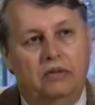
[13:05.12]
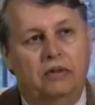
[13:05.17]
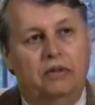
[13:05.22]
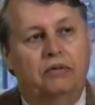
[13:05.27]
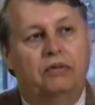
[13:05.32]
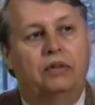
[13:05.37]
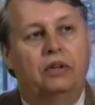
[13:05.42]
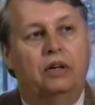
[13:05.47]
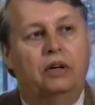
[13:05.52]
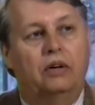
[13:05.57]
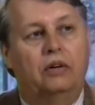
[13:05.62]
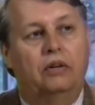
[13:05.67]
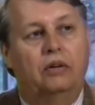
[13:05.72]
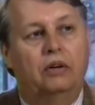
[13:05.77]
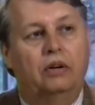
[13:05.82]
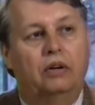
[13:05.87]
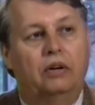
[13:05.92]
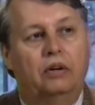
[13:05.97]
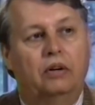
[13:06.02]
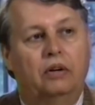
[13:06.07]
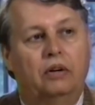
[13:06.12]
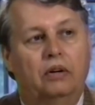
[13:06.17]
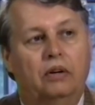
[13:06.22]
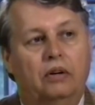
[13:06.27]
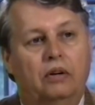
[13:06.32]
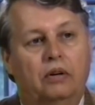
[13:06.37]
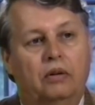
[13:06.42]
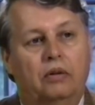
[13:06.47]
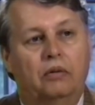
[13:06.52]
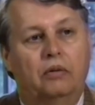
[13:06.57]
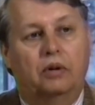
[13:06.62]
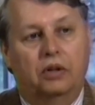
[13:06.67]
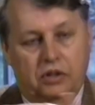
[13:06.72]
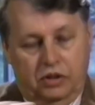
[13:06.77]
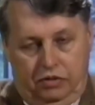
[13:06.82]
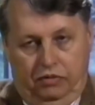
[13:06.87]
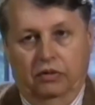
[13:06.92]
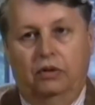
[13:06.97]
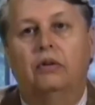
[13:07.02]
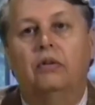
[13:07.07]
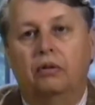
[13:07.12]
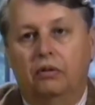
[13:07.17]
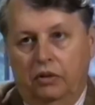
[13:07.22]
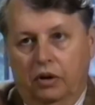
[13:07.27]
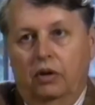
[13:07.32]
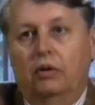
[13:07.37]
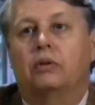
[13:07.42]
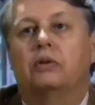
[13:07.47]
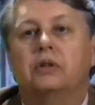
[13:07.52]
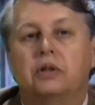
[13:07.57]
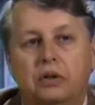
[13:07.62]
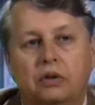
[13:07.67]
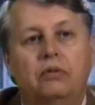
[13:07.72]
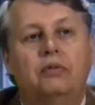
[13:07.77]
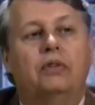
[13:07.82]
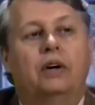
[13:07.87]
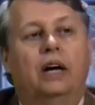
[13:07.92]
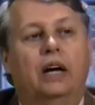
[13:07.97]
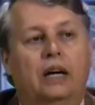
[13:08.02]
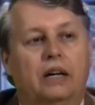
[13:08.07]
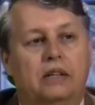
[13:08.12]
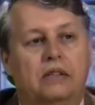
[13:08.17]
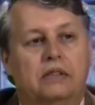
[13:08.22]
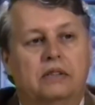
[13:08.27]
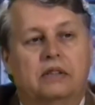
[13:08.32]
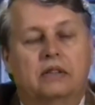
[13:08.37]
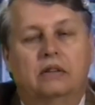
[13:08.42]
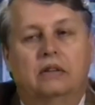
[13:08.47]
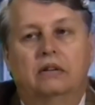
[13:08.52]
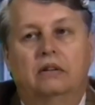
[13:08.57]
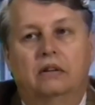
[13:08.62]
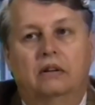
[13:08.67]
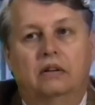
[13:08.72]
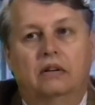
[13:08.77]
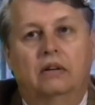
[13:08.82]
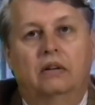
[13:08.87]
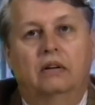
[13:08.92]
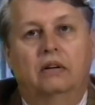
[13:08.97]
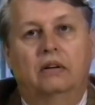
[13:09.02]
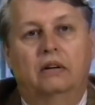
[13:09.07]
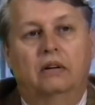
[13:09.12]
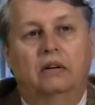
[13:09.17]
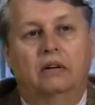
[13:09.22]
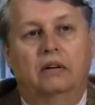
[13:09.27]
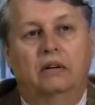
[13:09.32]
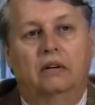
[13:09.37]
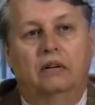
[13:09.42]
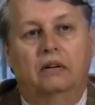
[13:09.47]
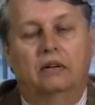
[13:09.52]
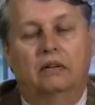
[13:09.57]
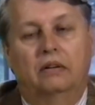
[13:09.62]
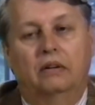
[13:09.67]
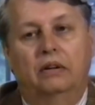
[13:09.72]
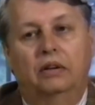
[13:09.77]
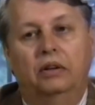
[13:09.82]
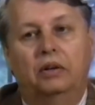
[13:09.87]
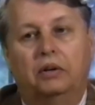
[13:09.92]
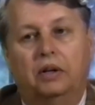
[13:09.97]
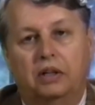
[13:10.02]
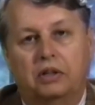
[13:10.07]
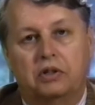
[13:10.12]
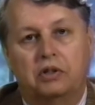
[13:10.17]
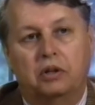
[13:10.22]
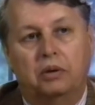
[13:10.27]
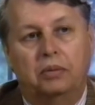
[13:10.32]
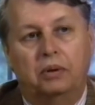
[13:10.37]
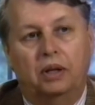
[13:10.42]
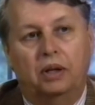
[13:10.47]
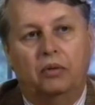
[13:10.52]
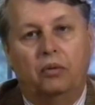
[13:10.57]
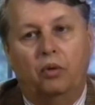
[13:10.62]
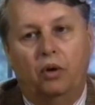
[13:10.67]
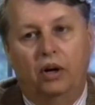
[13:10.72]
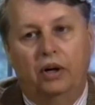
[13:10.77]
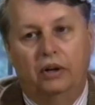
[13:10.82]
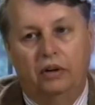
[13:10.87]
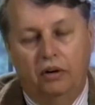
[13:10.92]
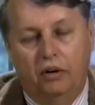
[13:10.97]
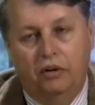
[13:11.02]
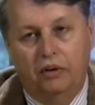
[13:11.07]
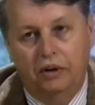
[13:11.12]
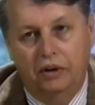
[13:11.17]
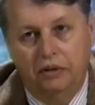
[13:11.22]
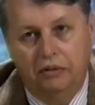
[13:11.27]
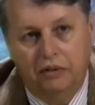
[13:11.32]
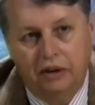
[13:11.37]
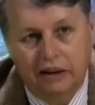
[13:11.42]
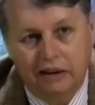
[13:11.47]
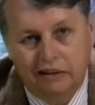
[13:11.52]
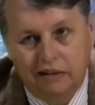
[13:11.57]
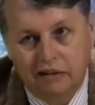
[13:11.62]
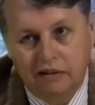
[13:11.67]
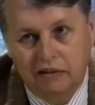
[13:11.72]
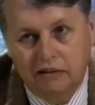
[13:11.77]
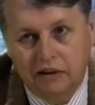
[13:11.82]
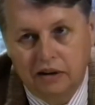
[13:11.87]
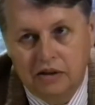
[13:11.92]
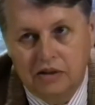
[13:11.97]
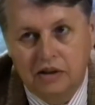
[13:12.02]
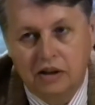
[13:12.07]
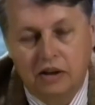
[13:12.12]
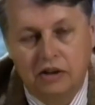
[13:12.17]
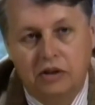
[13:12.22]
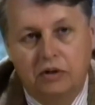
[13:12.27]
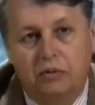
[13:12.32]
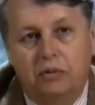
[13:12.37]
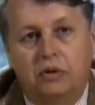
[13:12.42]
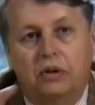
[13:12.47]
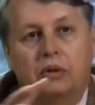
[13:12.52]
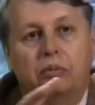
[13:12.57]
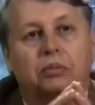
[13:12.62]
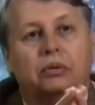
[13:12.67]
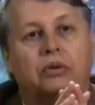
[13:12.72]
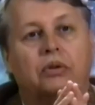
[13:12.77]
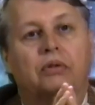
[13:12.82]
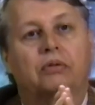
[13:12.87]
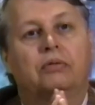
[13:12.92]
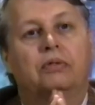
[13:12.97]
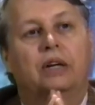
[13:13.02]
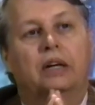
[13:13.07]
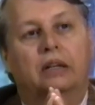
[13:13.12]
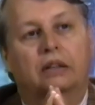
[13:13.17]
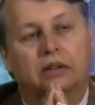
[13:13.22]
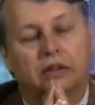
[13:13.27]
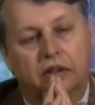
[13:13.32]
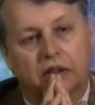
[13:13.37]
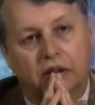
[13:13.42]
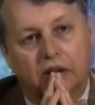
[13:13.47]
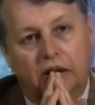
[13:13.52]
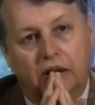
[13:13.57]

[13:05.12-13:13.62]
of the flow. Whereas if you row too fast, you get turbulent water or you get these kinds of whirlpool effects.